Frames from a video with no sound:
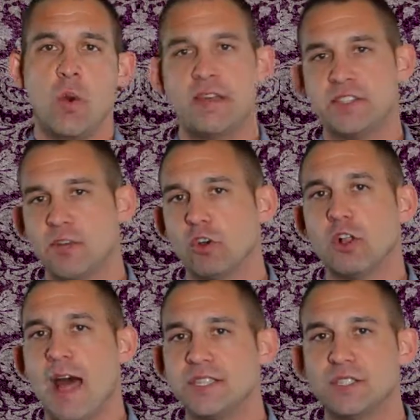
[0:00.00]
We have several
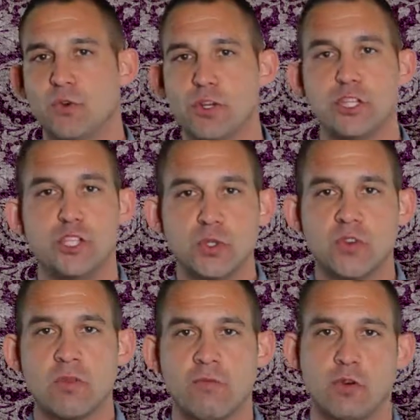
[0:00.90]
classes for you to
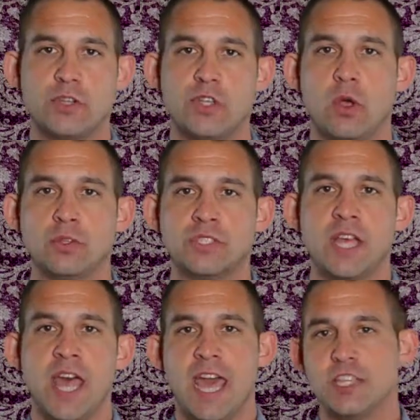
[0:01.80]
choose from for adults,
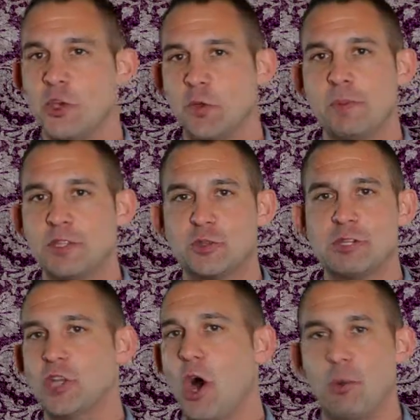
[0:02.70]
and youth ministry
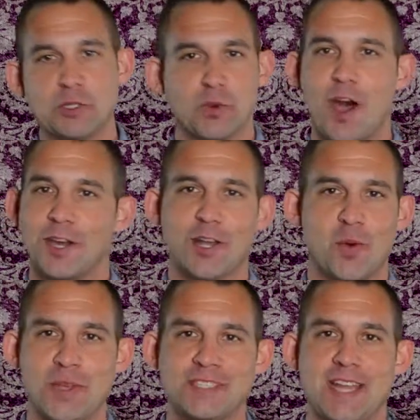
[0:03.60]
is always rocking
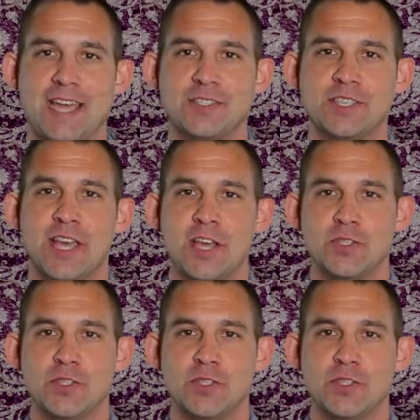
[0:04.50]
on Wednesday nights.